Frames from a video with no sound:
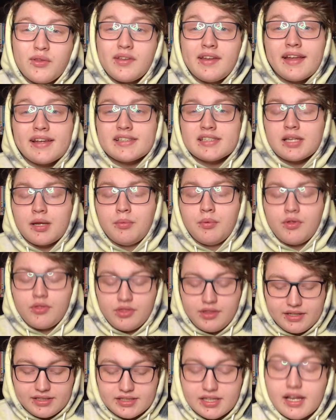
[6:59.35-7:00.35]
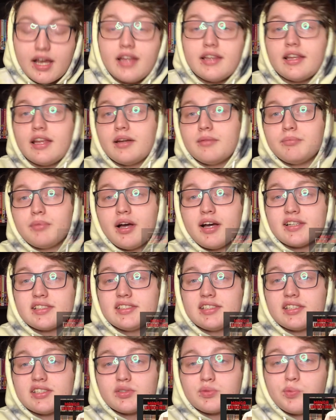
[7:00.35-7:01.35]
the next couple of things I got in that
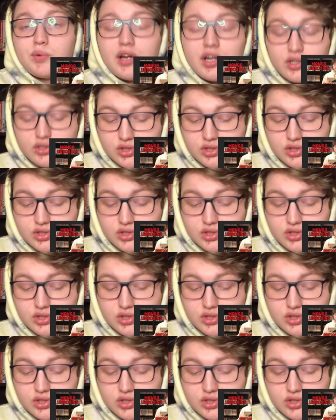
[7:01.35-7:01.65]
unboxing as well.